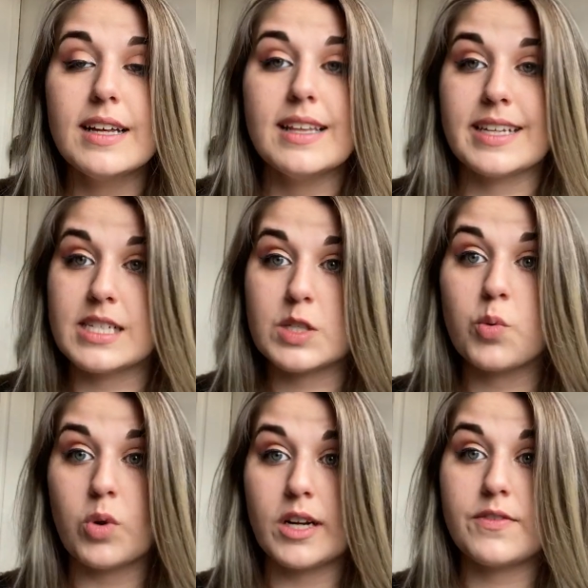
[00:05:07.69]
Like, it doesn't
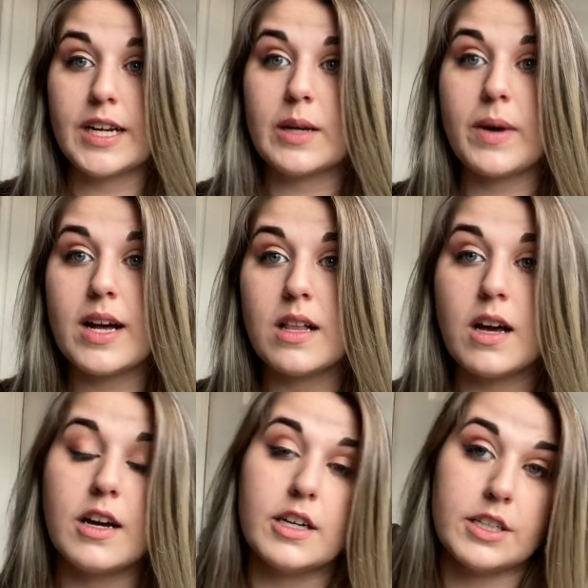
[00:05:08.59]
work very well
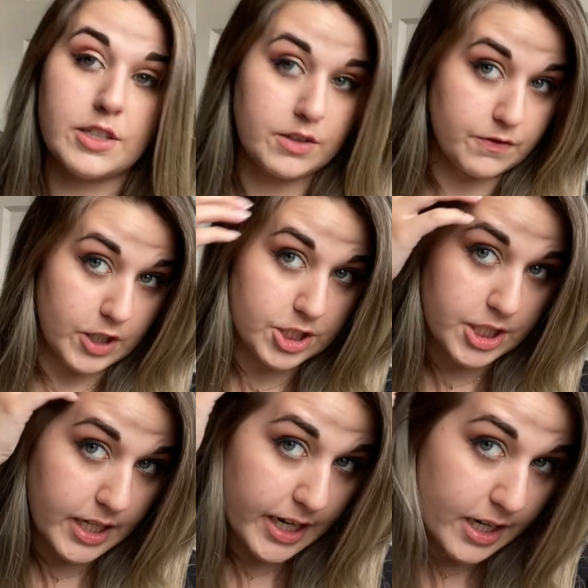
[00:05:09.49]
on
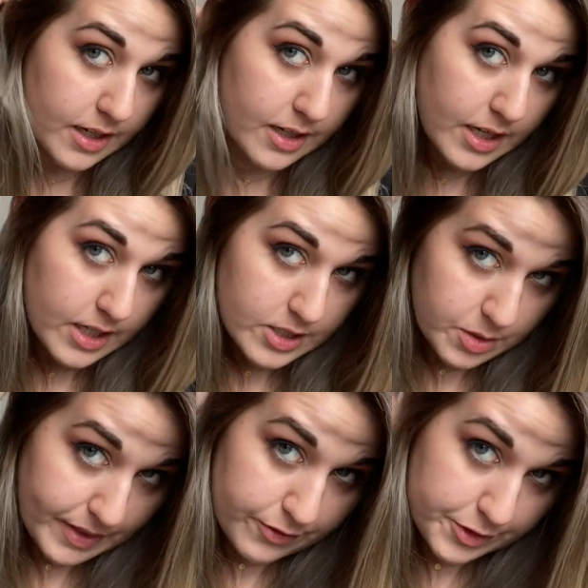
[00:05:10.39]
virgin hair. So
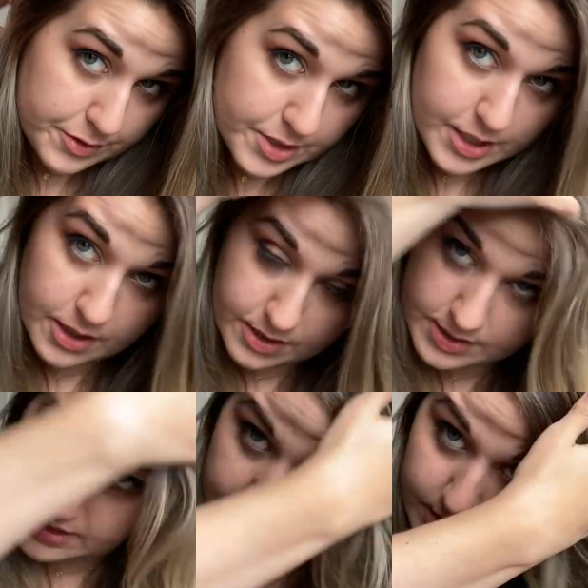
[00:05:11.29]
my roots are all
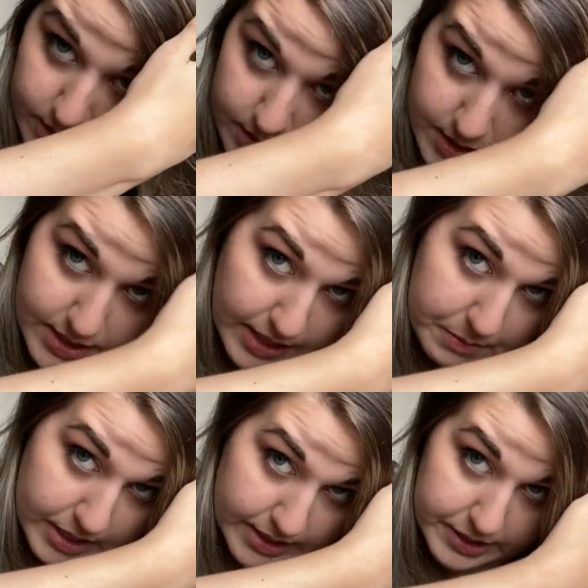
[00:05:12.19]
still the same
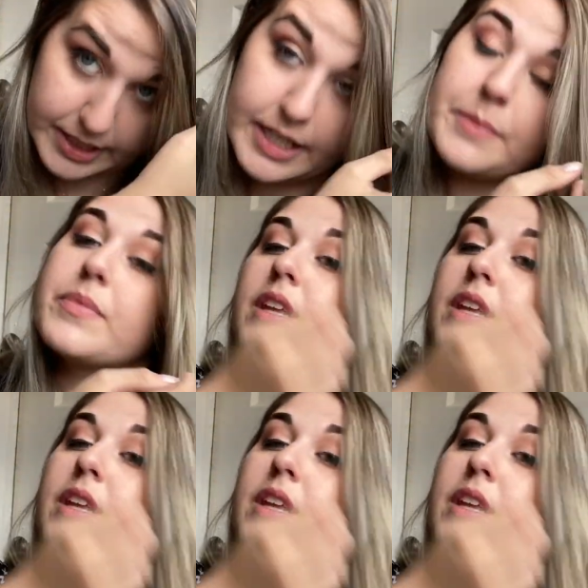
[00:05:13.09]
color.